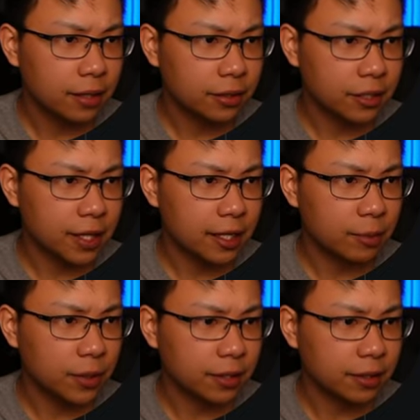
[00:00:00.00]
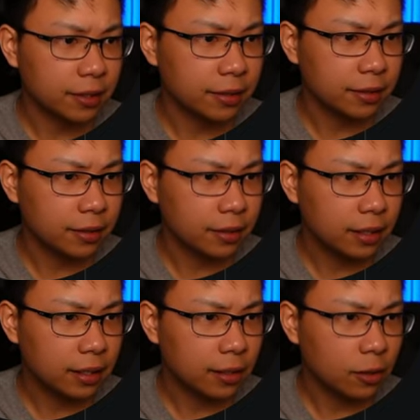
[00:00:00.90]
Just got Demytha.
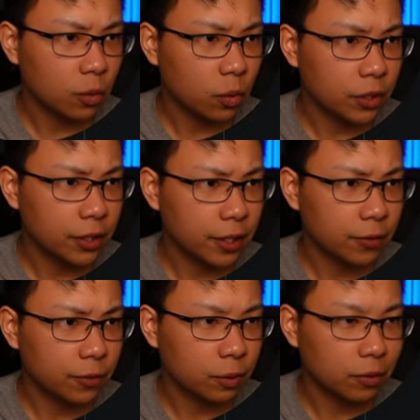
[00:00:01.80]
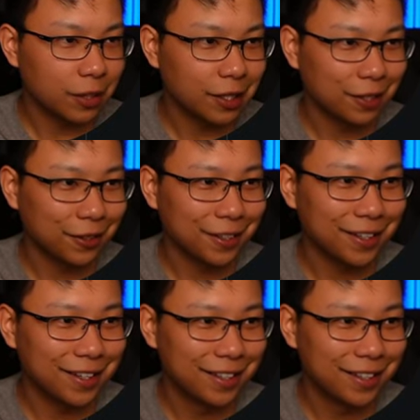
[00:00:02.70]
Wonder if we're really unlucky.